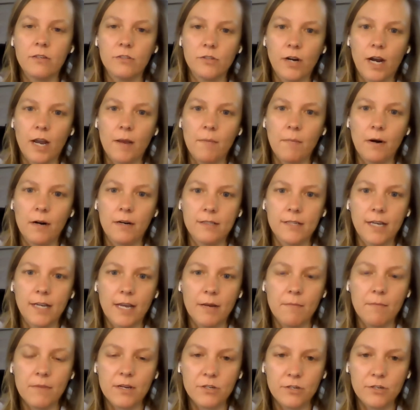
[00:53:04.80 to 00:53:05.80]
the
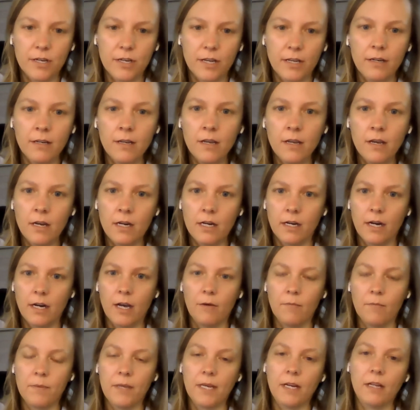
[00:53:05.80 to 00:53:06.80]
tripartite mission. You're
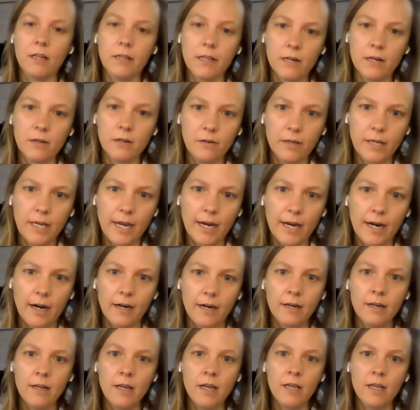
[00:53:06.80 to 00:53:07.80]
helping clinical
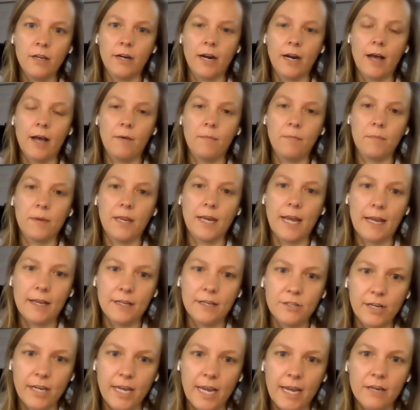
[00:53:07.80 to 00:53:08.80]
care, you're helping
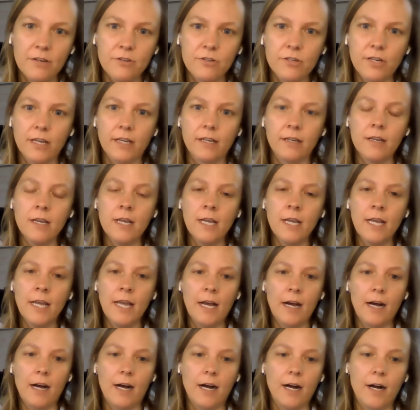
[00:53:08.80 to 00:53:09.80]
education,
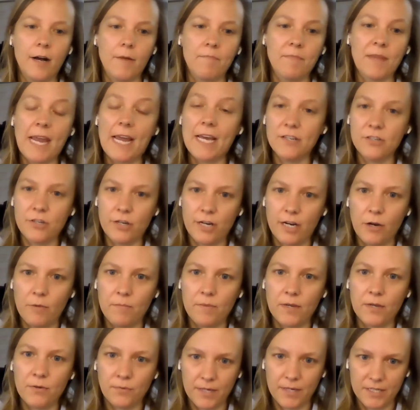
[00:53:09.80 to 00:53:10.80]
um, and you're
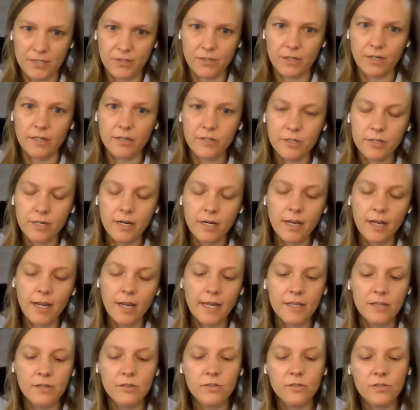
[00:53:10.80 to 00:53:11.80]
helping research.
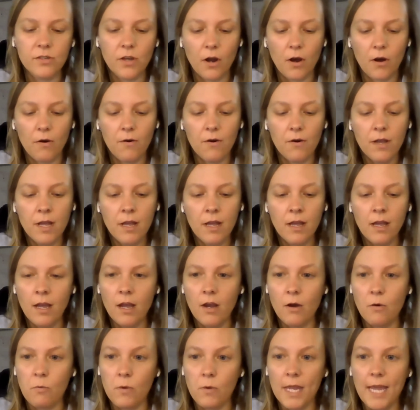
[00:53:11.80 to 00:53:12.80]
And so
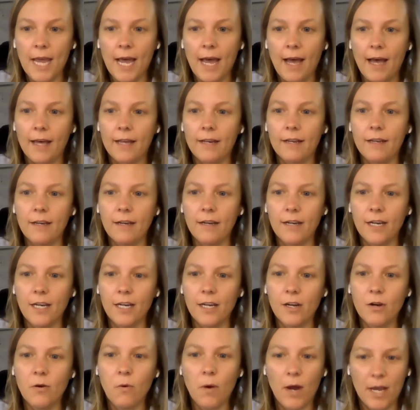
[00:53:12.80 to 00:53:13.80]
we had
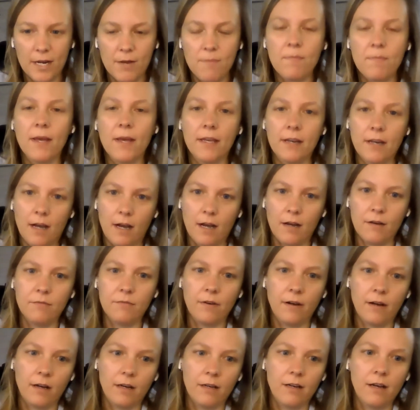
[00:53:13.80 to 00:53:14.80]
quite a bit of
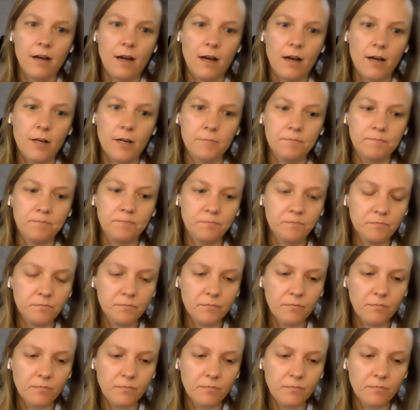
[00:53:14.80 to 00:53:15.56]
a uh, um,